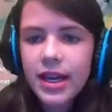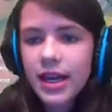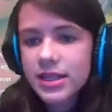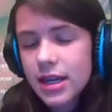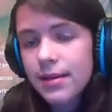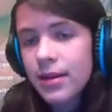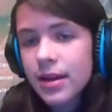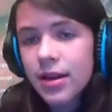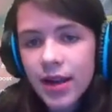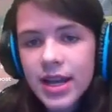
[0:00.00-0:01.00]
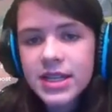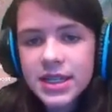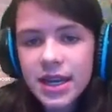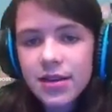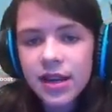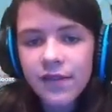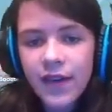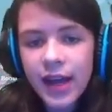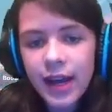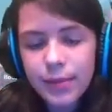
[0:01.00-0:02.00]
It's going to be a crazy sounding
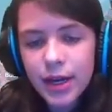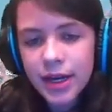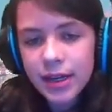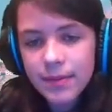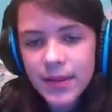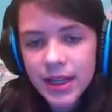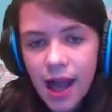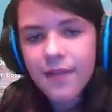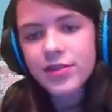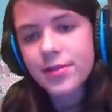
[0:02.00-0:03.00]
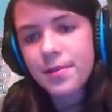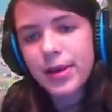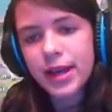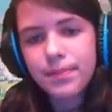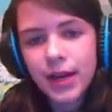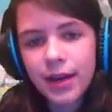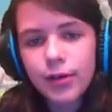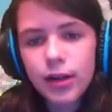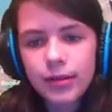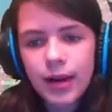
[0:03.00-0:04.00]
event. I'm not going to be live streaming it, but I
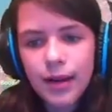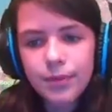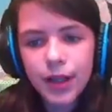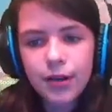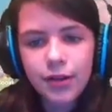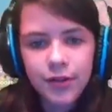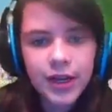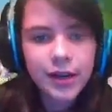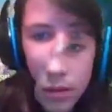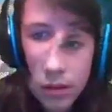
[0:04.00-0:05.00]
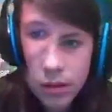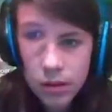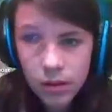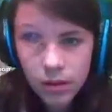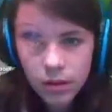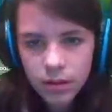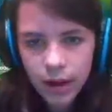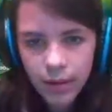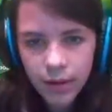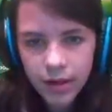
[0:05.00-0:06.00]
will upload a video of it after. Right,
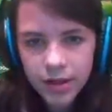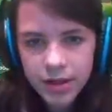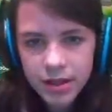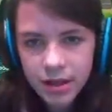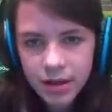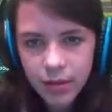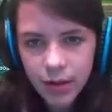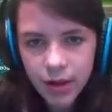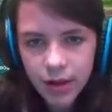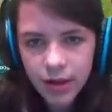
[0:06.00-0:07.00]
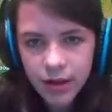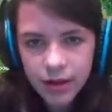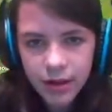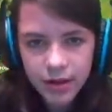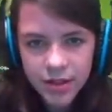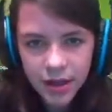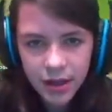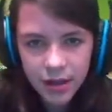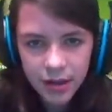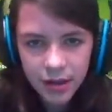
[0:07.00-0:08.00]
well, there's one, there's the
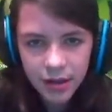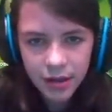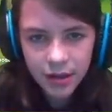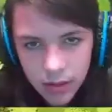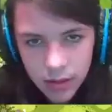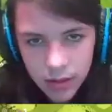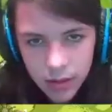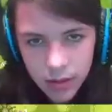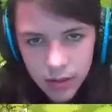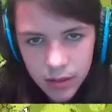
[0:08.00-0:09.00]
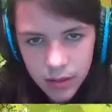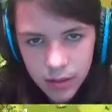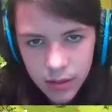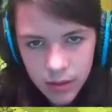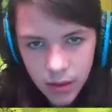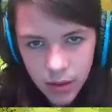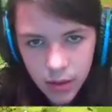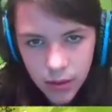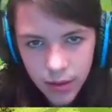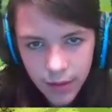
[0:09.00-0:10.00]
other.
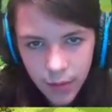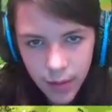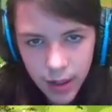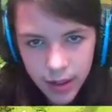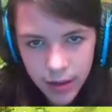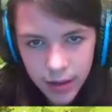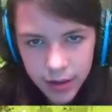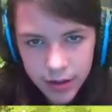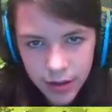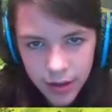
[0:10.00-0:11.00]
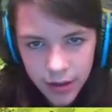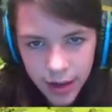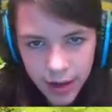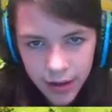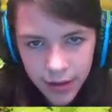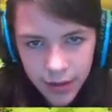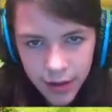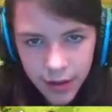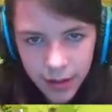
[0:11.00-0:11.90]
Whoo, you have a rocket launcher. Okay, you are...